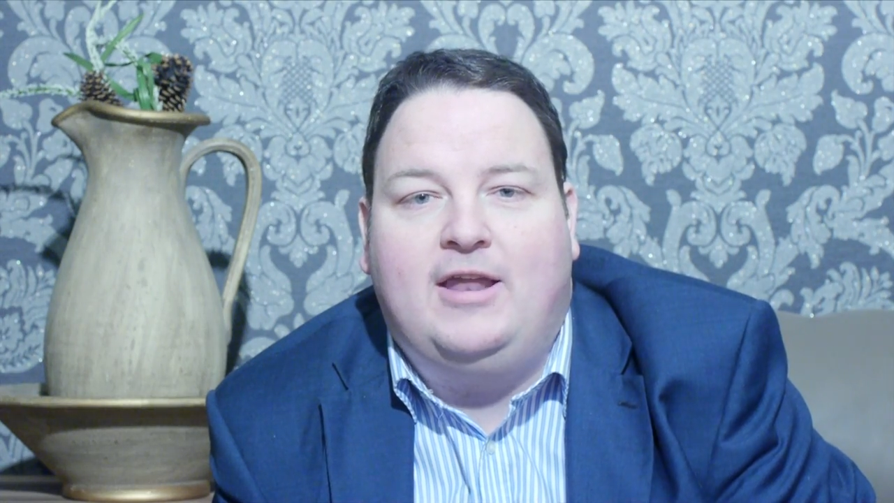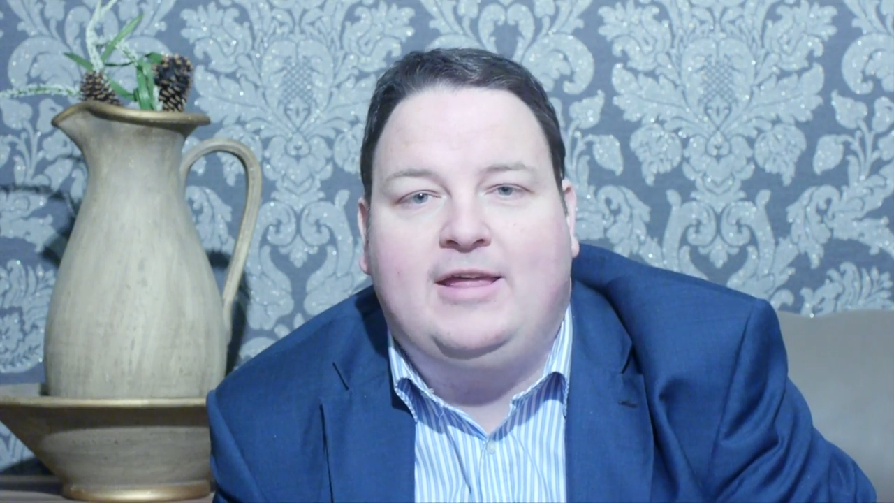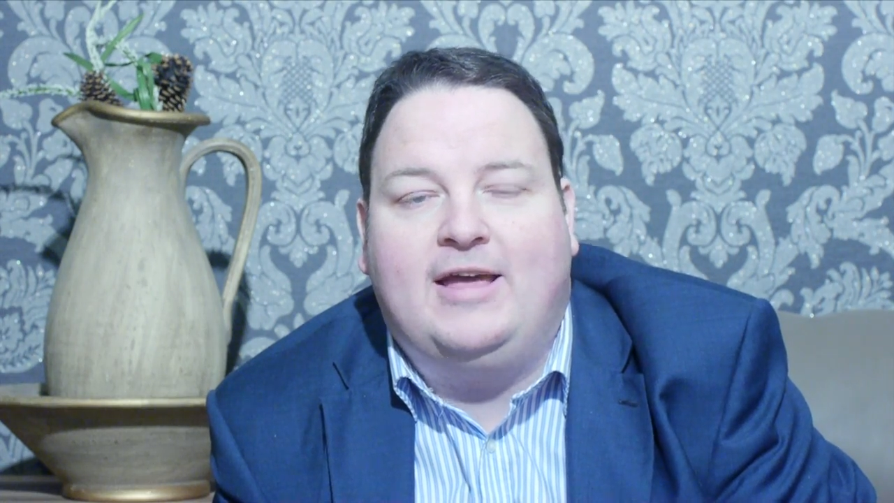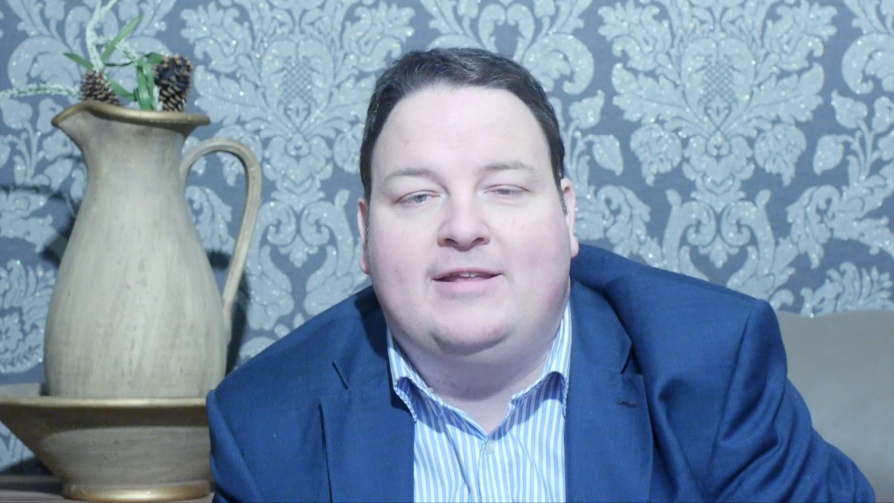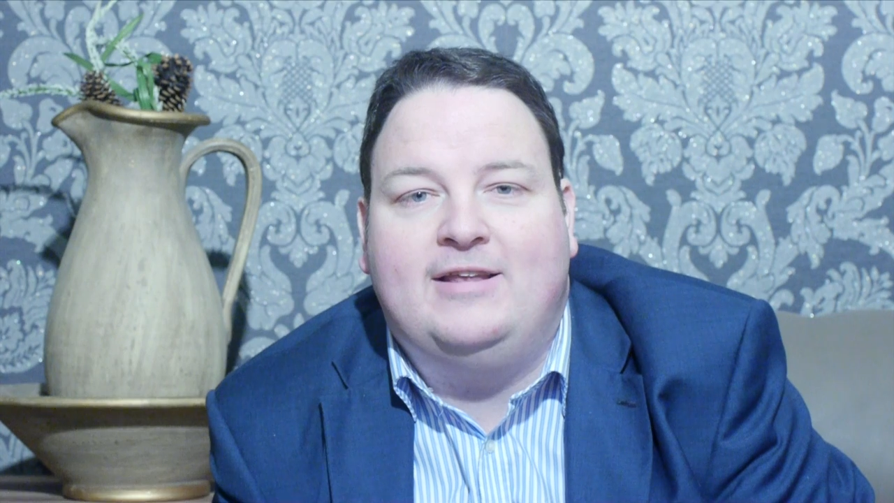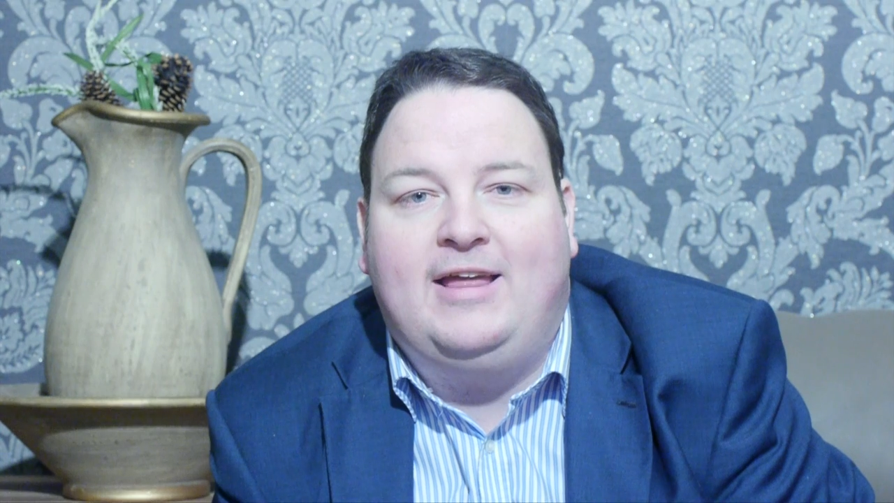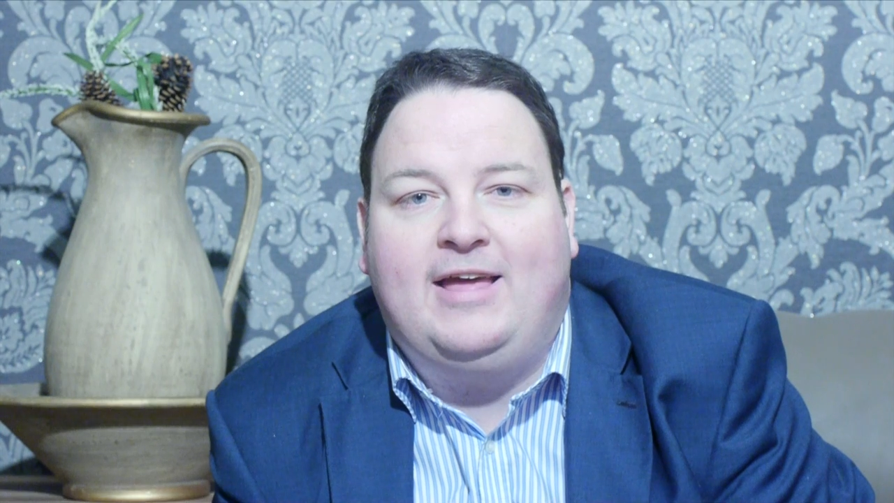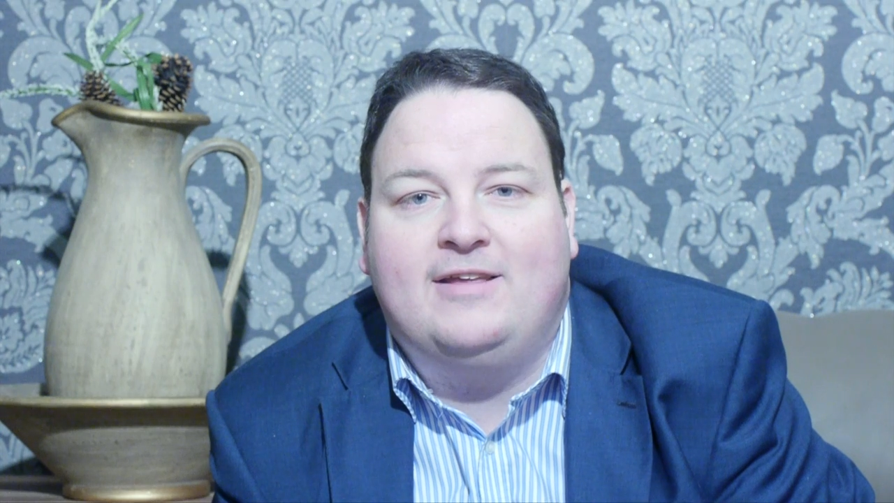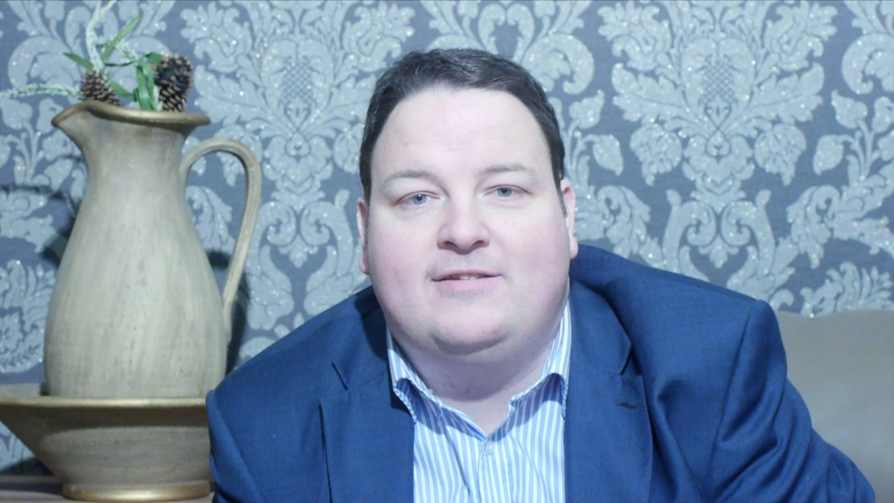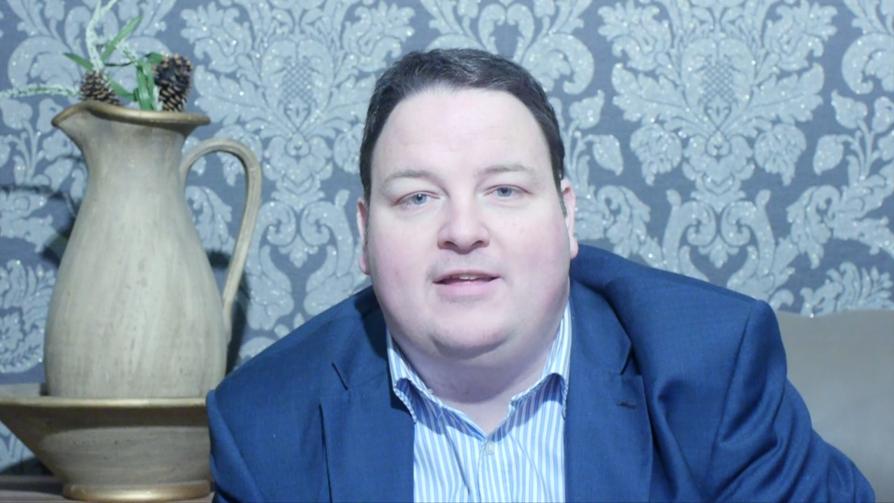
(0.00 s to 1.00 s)
to get the
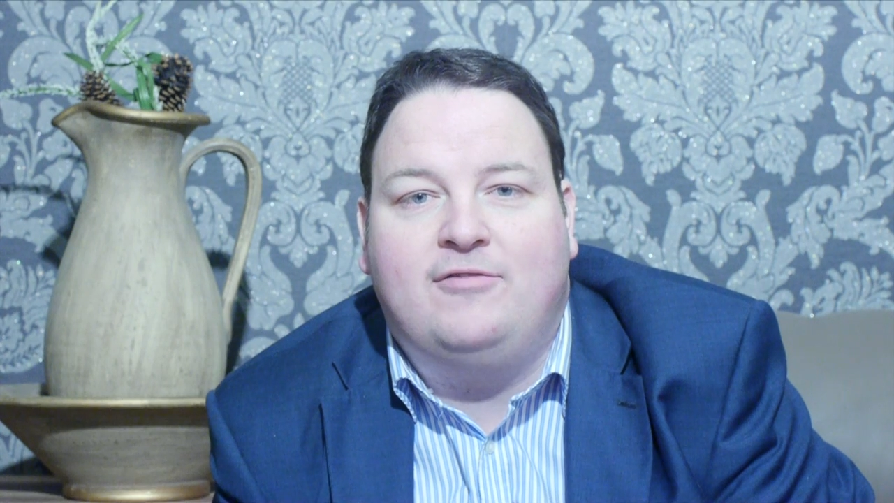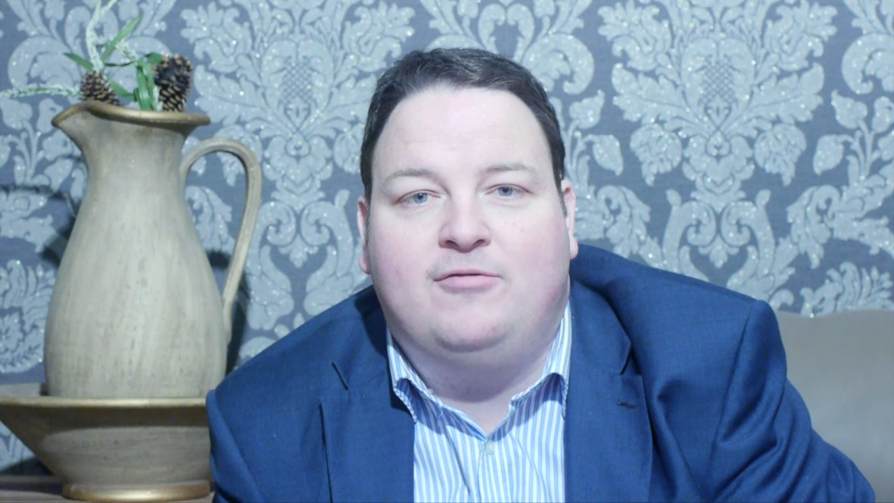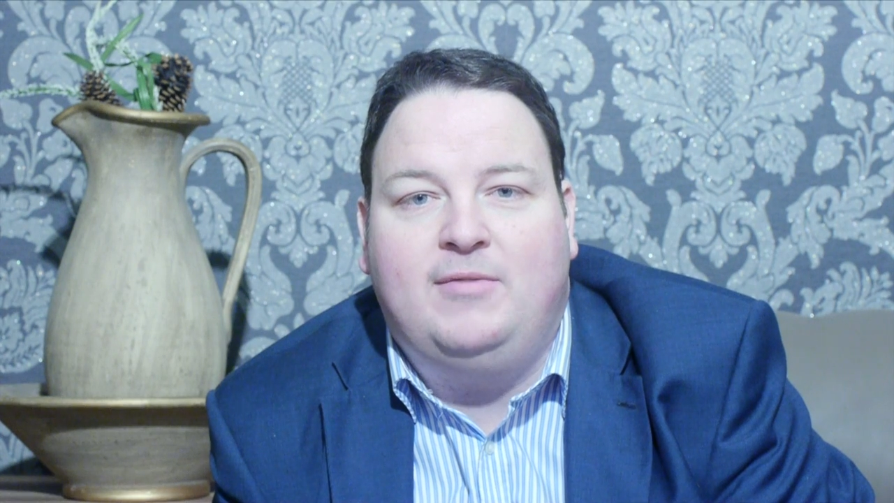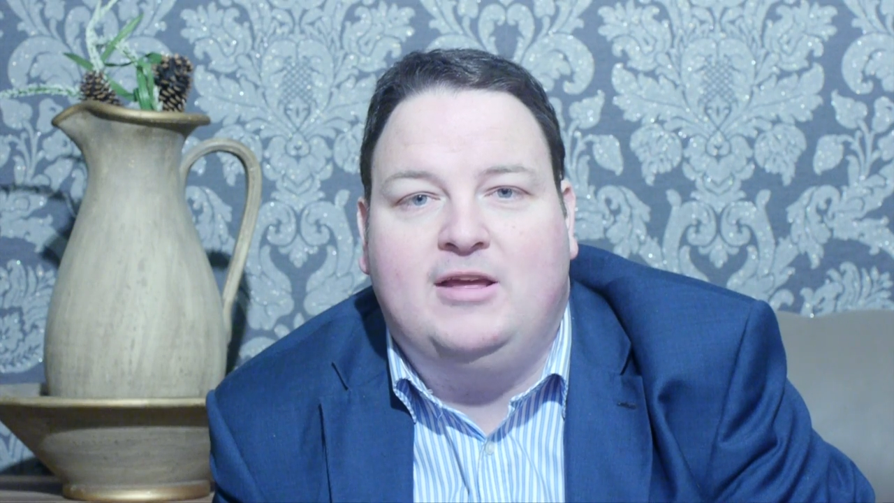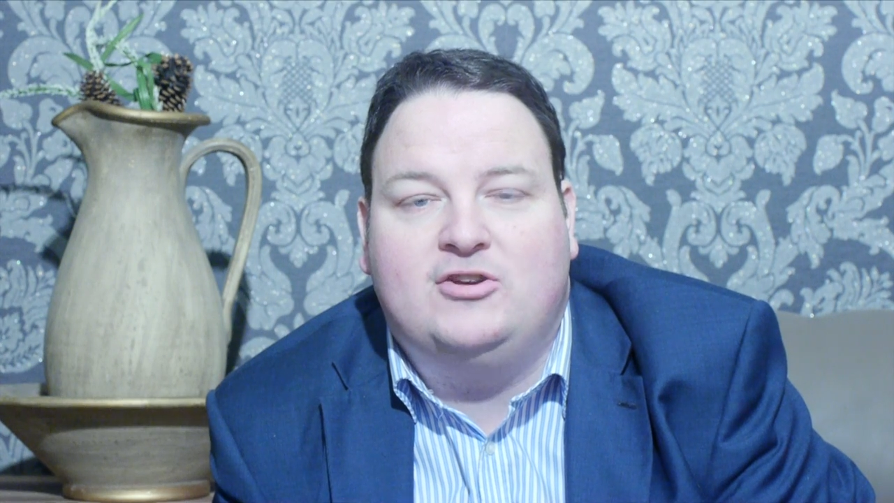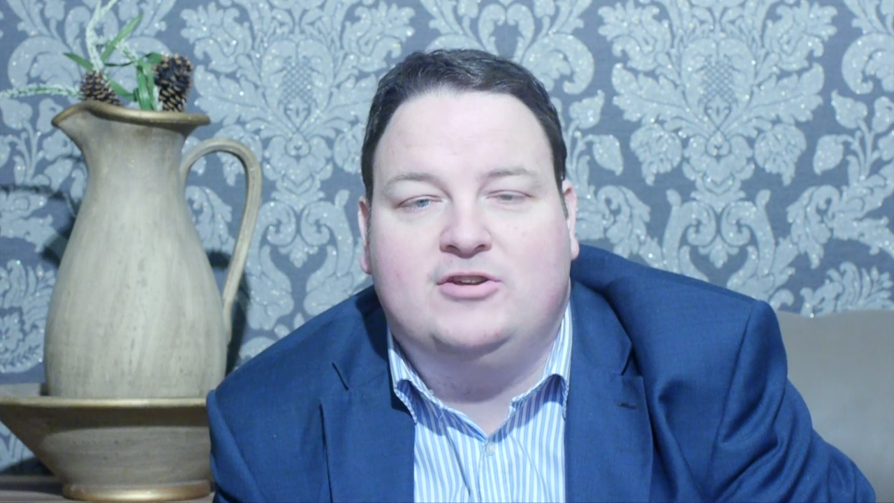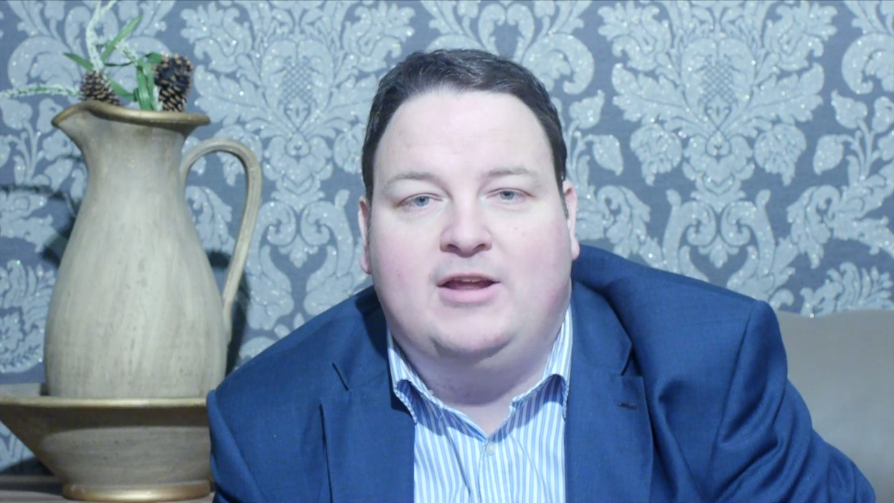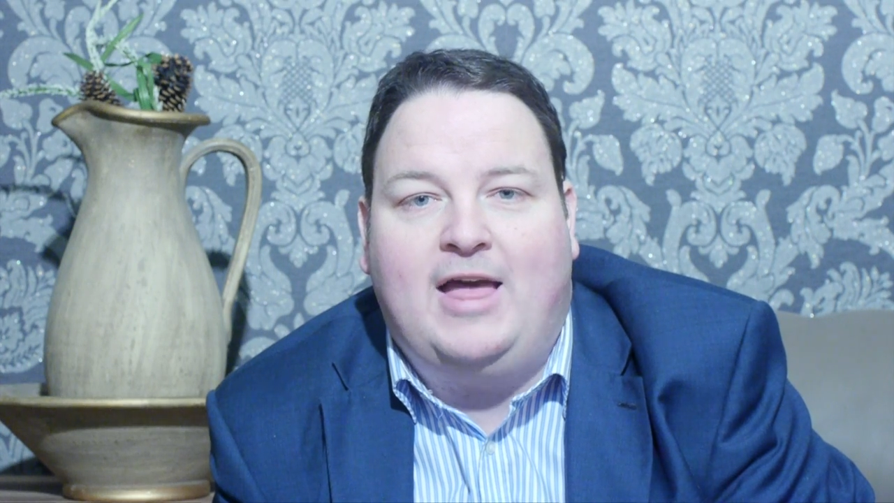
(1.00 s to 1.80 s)
latest information